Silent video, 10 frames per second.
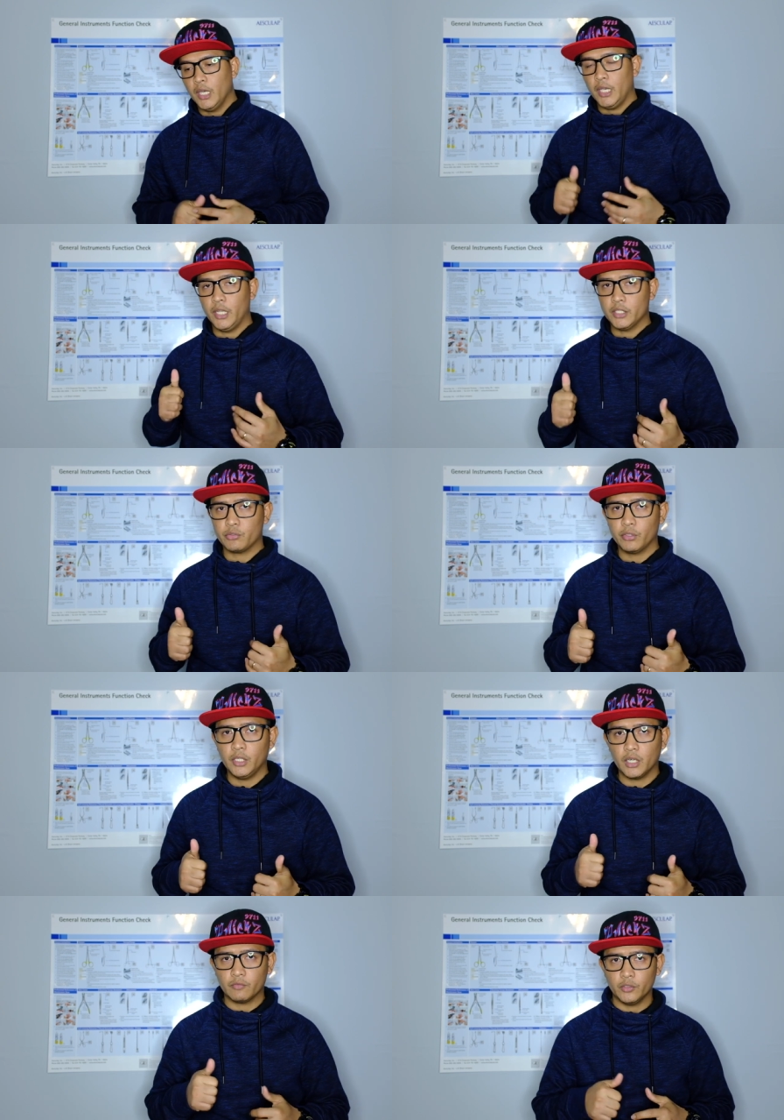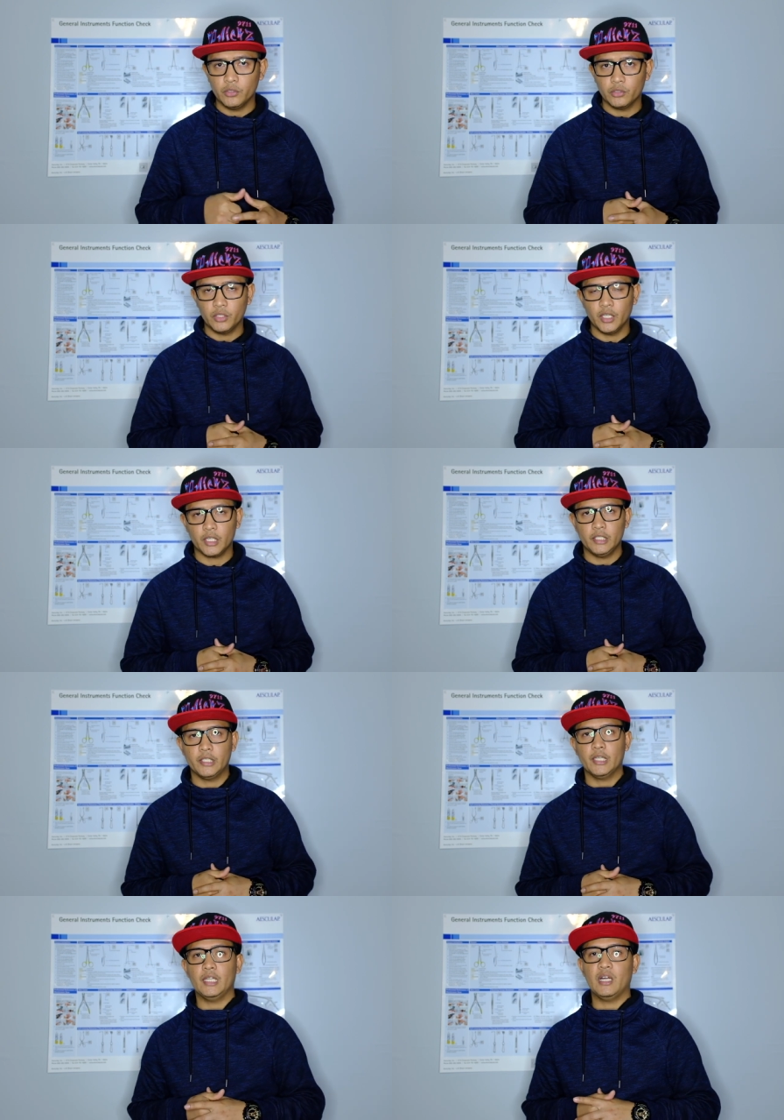And it's really hard for you to get a
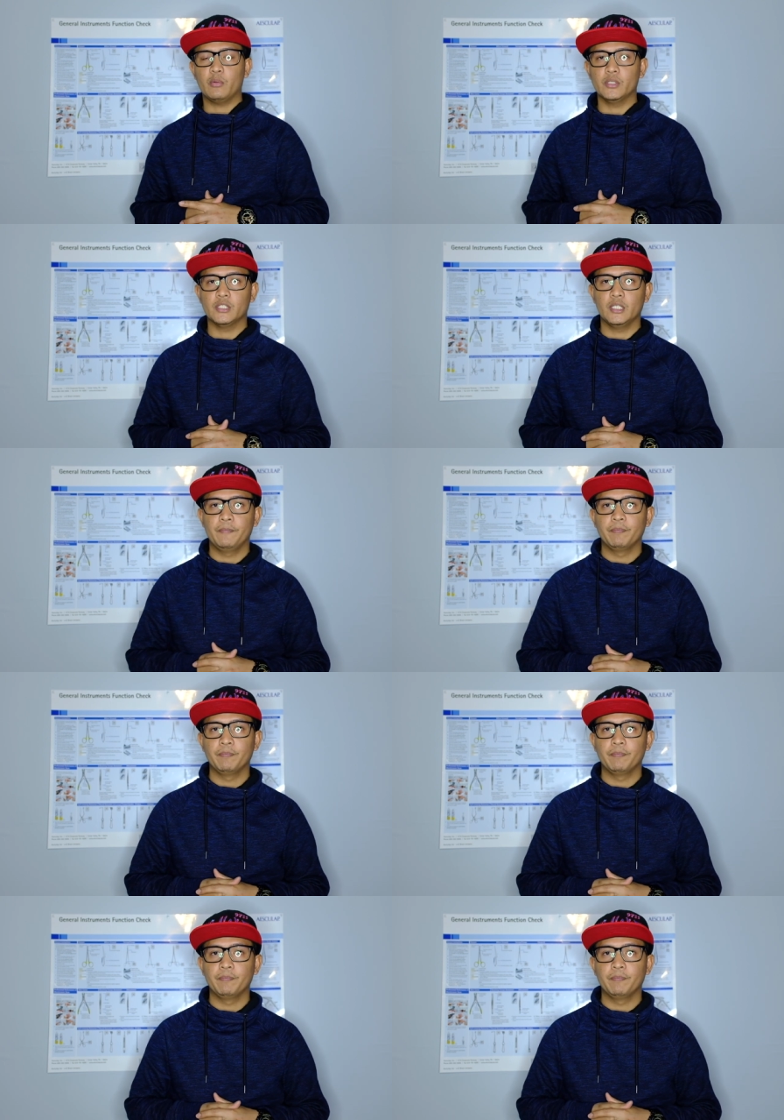clinical hours